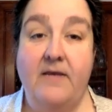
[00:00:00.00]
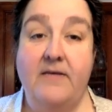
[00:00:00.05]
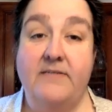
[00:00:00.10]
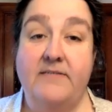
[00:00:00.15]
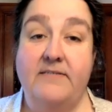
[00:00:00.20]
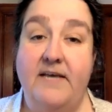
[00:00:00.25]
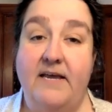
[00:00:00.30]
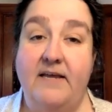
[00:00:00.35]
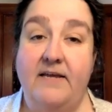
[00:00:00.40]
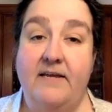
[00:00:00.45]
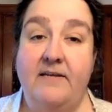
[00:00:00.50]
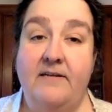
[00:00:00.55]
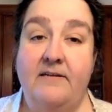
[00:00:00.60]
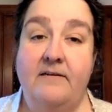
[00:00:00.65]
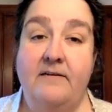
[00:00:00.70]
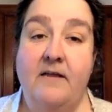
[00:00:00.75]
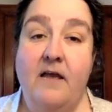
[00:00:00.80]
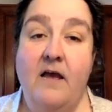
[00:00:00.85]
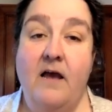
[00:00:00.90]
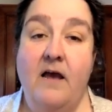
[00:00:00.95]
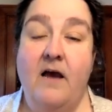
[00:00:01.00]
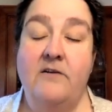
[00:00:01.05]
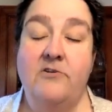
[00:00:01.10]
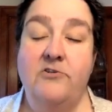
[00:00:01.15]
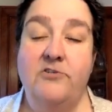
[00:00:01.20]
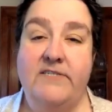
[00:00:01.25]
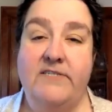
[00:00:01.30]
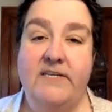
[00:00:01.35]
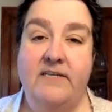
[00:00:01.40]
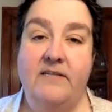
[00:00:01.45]
Second,
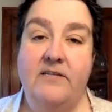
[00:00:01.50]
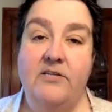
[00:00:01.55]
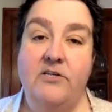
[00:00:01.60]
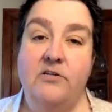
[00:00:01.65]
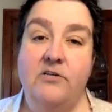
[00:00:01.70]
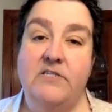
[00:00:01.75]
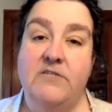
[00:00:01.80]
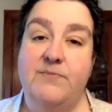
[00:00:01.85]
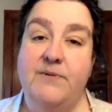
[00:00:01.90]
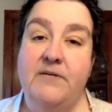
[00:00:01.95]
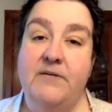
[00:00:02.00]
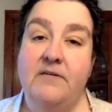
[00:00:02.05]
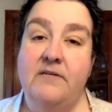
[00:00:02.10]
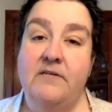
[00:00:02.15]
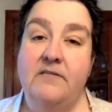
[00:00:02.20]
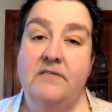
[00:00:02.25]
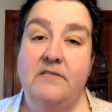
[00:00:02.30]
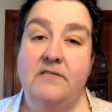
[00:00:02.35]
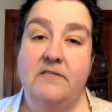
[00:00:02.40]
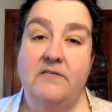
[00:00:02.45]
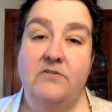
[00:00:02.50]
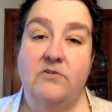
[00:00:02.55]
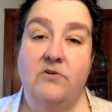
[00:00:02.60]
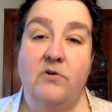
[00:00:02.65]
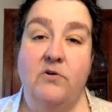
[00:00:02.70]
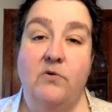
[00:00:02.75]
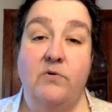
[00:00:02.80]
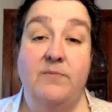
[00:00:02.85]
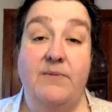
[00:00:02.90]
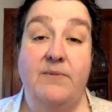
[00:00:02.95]
understand that your experiences are
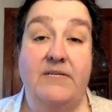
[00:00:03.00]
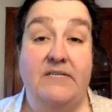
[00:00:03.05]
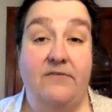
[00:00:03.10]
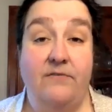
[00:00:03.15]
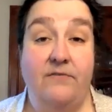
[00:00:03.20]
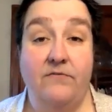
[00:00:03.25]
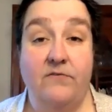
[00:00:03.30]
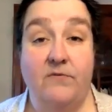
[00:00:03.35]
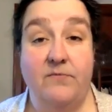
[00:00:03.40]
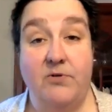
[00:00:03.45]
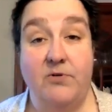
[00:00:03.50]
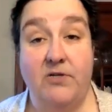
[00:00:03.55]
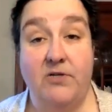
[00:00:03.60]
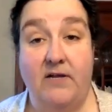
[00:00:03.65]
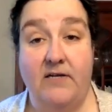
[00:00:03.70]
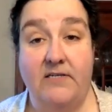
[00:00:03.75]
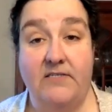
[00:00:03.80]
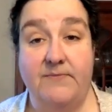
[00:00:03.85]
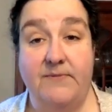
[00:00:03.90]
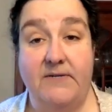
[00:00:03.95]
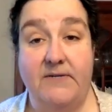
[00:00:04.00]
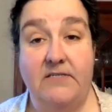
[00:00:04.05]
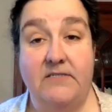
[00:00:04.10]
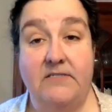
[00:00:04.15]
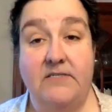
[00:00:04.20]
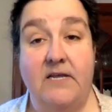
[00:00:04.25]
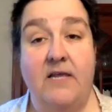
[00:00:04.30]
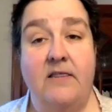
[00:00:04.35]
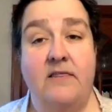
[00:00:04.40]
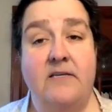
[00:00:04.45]
going to be different from your
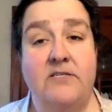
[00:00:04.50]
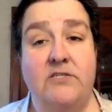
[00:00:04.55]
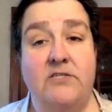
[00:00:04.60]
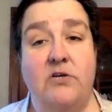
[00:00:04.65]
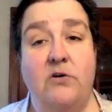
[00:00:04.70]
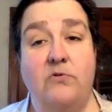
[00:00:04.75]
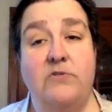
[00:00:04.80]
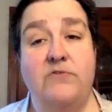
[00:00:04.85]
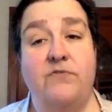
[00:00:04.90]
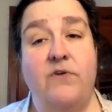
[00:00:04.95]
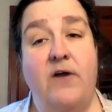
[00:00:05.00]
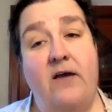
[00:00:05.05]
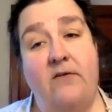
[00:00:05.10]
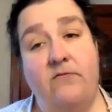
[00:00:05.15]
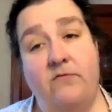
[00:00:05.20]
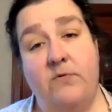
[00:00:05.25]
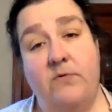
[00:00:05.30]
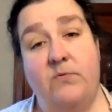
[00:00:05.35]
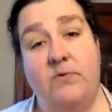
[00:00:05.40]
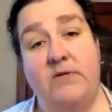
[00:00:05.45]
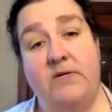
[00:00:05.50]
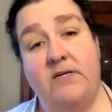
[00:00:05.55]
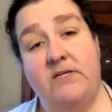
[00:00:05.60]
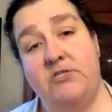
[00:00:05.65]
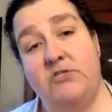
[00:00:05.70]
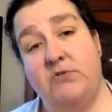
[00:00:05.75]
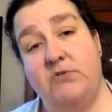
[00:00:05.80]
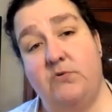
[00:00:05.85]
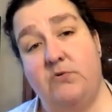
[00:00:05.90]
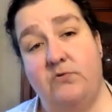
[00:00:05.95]
classmates. And this goes for everyone, not
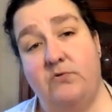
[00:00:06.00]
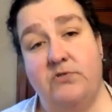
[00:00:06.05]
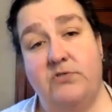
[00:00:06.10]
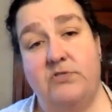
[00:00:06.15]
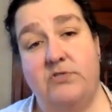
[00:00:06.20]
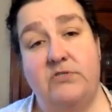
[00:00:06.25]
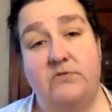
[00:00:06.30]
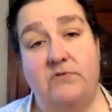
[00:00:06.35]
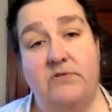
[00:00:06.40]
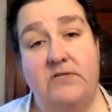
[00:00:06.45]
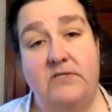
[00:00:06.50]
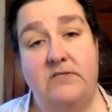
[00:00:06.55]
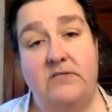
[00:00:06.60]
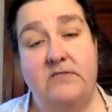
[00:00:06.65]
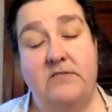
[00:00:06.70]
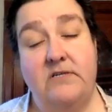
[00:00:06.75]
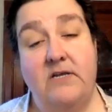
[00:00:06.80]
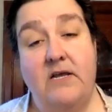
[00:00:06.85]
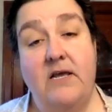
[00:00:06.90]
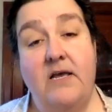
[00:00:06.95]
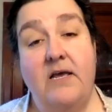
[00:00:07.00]
just older students.